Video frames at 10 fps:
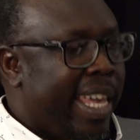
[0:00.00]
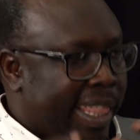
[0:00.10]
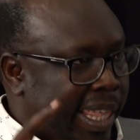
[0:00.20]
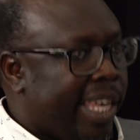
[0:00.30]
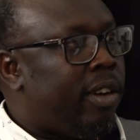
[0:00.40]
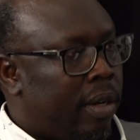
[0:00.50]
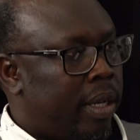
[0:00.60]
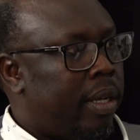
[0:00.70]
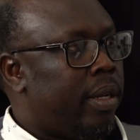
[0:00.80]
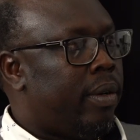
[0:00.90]

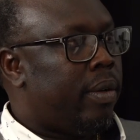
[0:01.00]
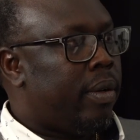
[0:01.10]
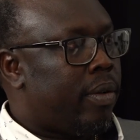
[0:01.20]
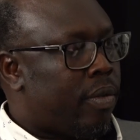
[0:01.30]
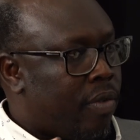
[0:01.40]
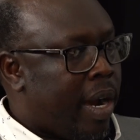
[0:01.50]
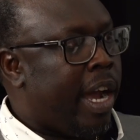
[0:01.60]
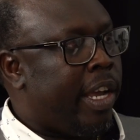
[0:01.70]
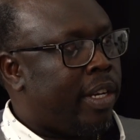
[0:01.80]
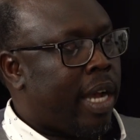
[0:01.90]
ethically,
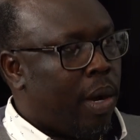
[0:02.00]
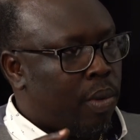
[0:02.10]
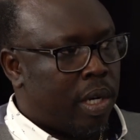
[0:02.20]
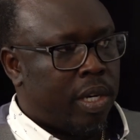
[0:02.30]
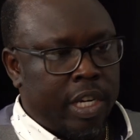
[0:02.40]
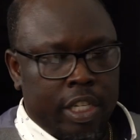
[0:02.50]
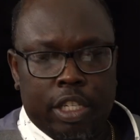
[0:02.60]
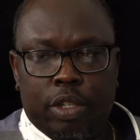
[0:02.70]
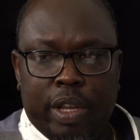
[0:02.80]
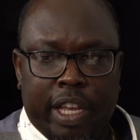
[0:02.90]
right, our
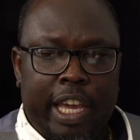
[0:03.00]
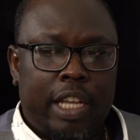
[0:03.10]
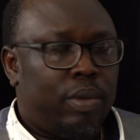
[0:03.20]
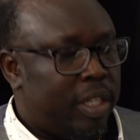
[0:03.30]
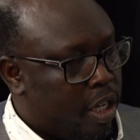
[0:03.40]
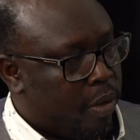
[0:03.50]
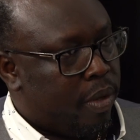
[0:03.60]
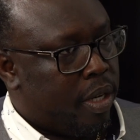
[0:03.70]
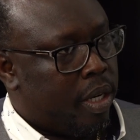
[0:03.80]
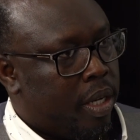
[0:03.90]
reach to engage with the
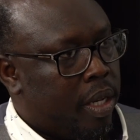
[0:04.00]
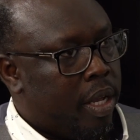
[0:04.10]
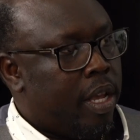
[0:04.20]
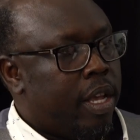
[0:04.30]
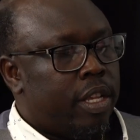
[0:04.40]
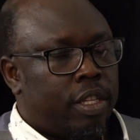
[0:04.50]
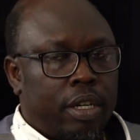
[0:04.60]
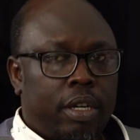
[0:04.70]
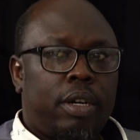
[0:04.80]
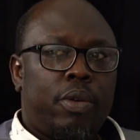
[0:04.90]
community.
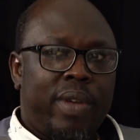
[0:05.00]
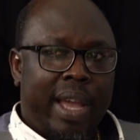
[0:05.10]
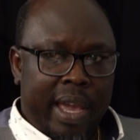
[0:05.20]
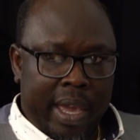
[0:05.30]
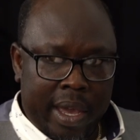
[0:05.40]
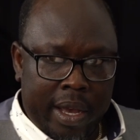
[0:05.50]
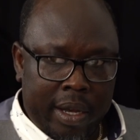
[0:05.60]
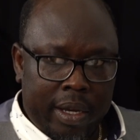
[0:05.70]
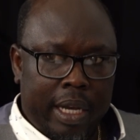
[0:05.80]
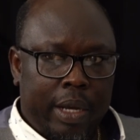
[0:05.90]
So we are
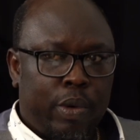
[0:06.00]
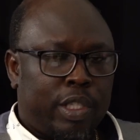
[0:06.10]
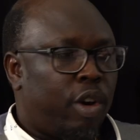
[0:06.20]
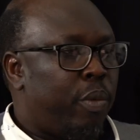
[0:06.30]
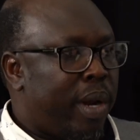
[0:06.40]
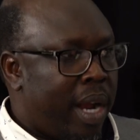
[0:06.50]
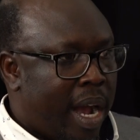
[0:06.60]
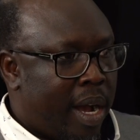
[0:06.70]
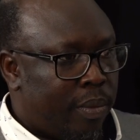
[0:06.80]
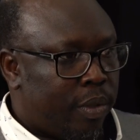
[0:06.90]
here with open
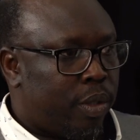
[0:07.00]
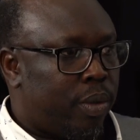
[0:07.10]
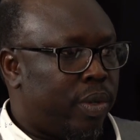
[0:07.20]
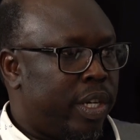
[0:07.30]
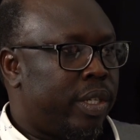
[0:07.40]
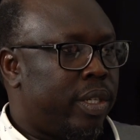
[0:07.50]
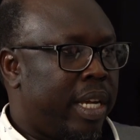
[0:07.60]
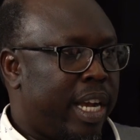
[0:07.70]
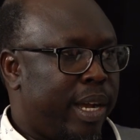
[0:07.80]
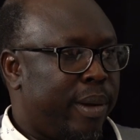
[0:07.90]
arm to reach
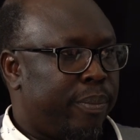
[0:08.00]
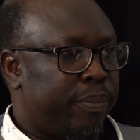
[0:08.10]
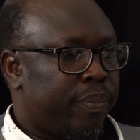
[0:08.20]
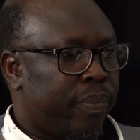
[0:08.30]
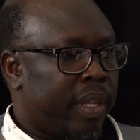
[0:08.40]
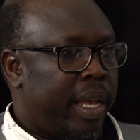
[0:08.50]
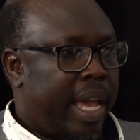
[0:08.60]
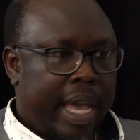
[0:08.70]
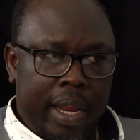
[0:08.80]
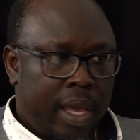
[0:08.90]

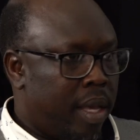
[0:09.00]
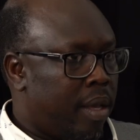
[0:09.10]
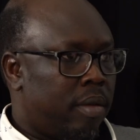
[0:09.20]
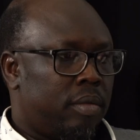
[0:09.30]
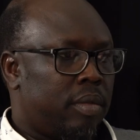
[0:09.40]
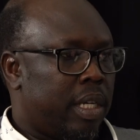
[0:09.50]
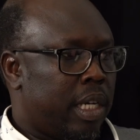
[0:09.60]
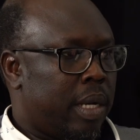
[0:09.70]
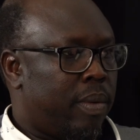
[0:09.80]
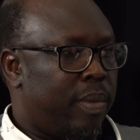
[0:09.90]
any
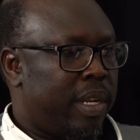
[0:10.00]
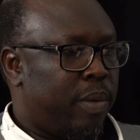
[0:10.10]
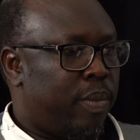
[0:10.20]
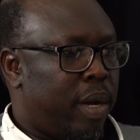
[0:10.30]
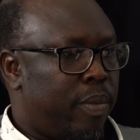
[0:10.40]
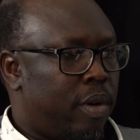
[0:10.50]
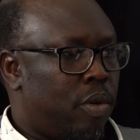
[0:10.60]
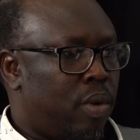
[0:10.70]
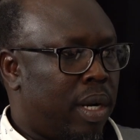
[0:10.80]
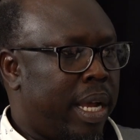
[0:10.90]
government
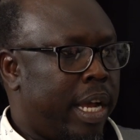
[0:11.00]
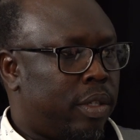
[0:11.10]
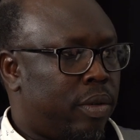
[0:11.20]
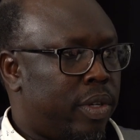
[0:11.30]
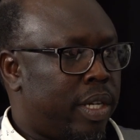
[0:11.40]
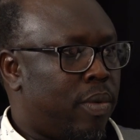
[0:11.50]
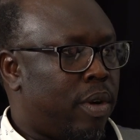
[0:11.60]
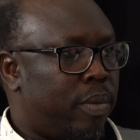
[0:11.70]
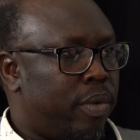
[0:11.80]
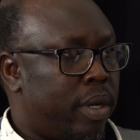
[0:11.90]
department who would like to reach our
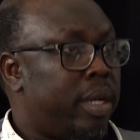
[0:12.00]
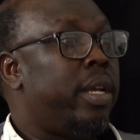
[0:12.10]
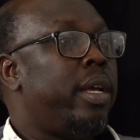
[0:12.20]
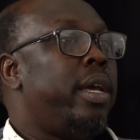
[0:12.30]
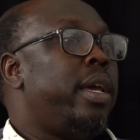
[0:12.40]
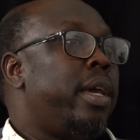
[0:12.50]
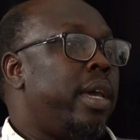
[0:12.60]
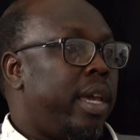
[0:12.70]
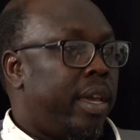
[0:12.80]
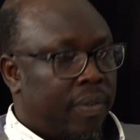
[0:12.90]
community.
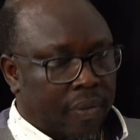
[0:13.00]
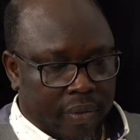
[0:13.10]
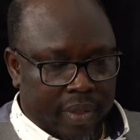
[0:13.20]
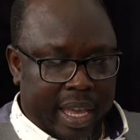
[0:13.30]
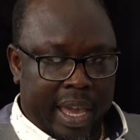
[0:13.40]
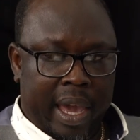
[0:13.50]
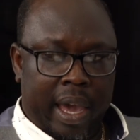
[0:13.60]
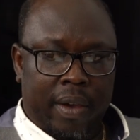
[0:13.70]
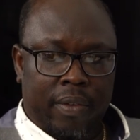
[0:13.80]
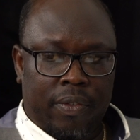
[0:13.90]
If they
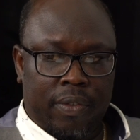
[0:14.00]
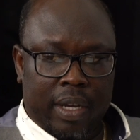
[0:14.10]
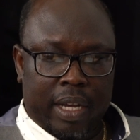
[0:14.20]
have,